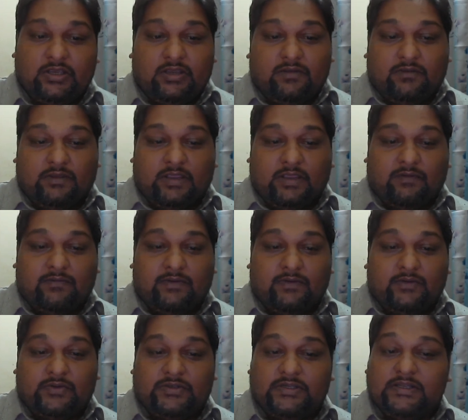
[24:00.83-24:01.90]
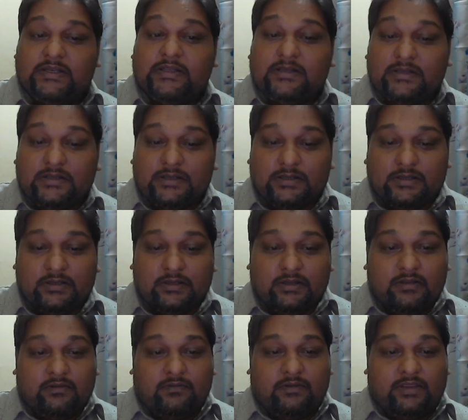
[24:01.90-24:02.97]
we have New Zealand,
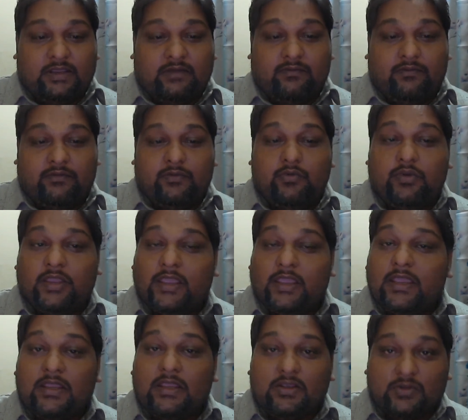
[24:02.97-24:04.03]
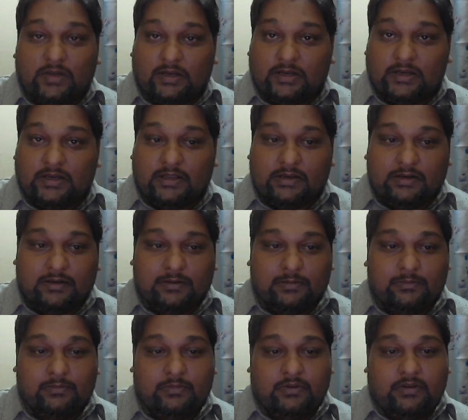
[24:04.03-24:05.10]
we have UK, United
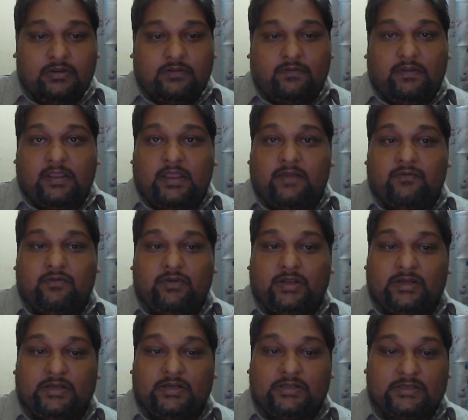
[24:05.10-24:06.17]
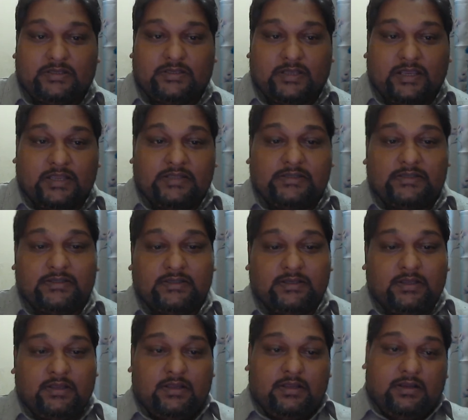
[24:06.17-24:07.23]
Kingdom, we have United States.
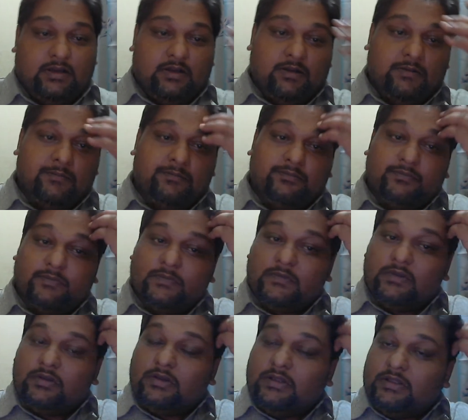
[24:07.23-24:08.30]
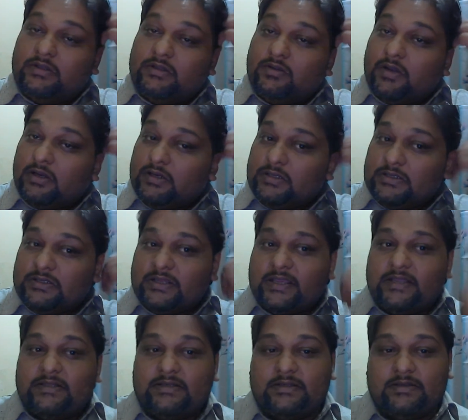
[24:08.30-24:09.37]
Um, in the United
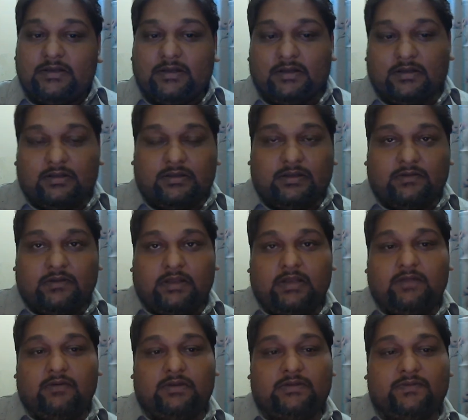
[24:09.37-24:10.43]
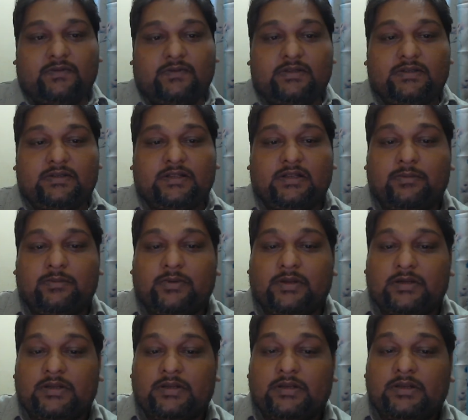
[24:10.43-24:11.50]
States, Diwali was first
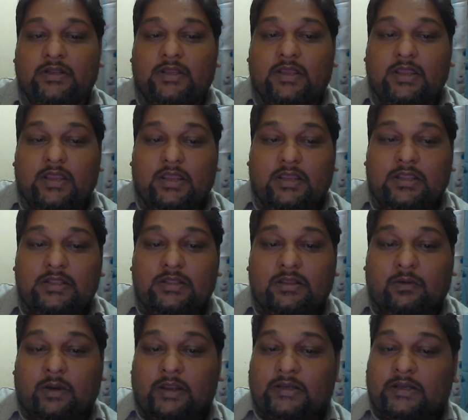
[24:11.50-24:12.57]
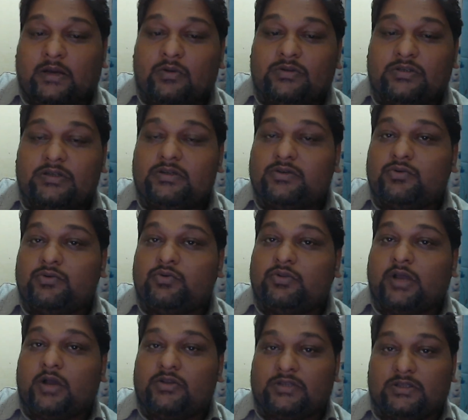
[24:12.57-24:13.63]
celebrated in the White House in
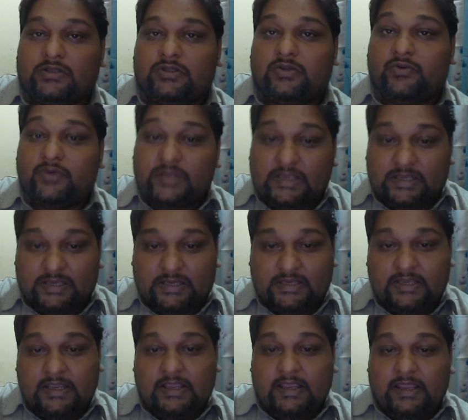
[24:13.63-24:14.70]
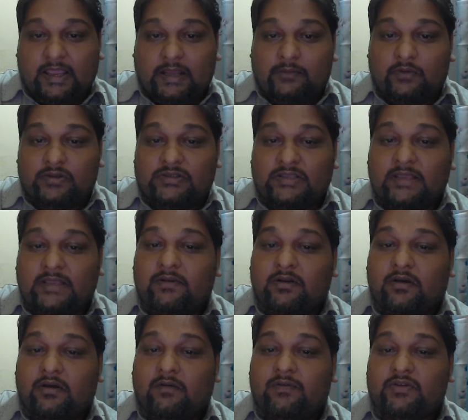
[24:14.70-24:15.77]
2003 and was given
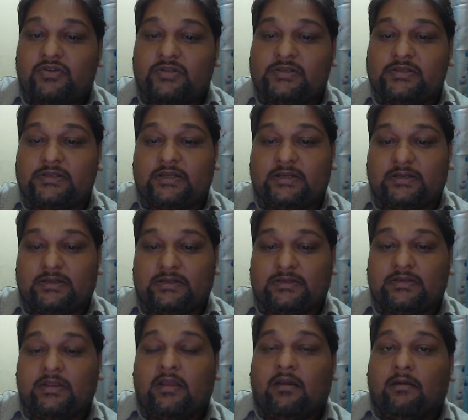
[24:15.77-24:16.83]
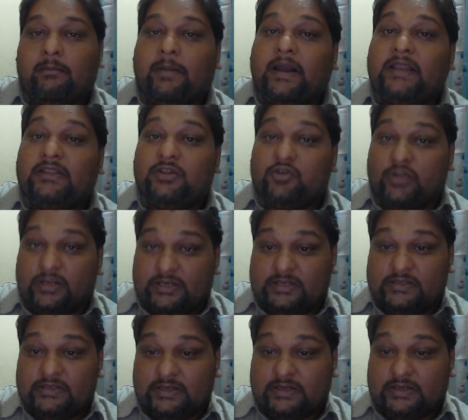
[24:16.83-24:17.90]
official status by the United
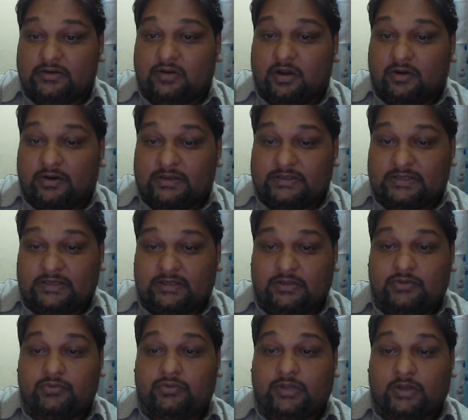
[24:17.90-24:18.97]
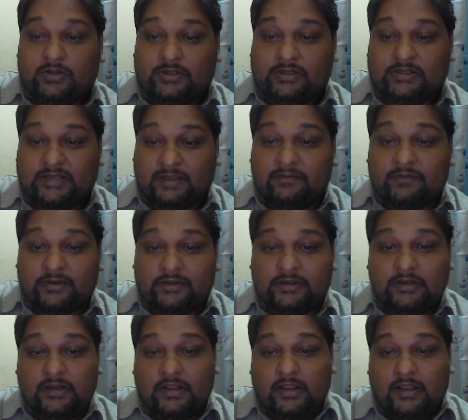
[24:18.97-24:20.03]
States Congress in 2007
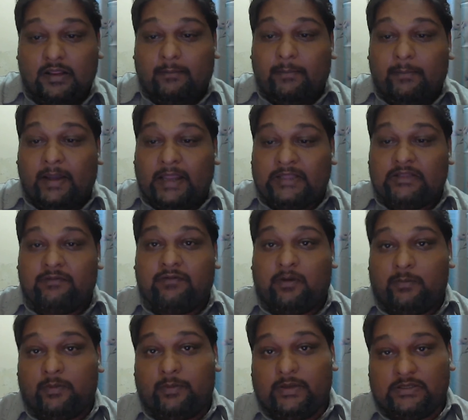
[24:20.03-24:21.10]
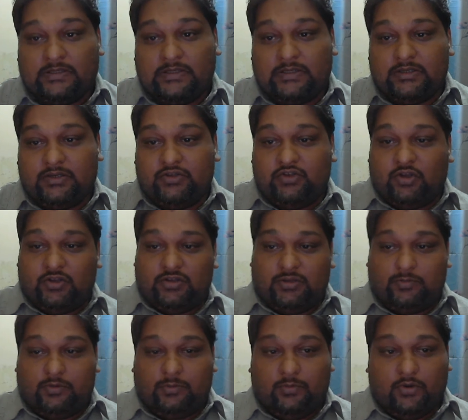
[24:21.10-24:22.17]
by the former President George
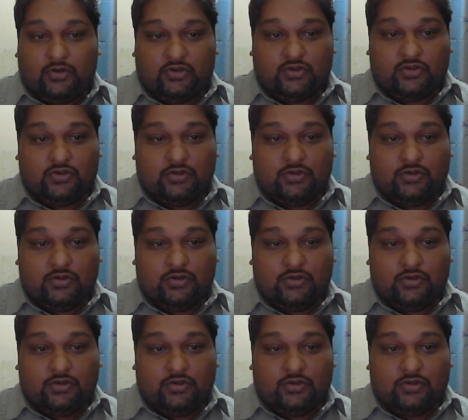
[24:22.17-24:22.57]
W. Bush.